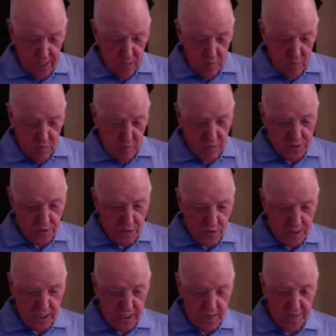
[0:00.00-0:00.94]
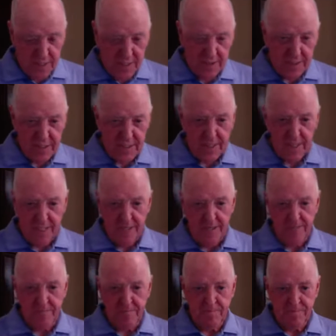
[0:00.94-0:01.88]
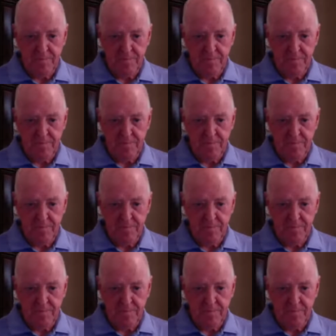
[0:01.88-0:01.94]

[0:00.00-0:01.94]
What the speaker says: What we're talking about here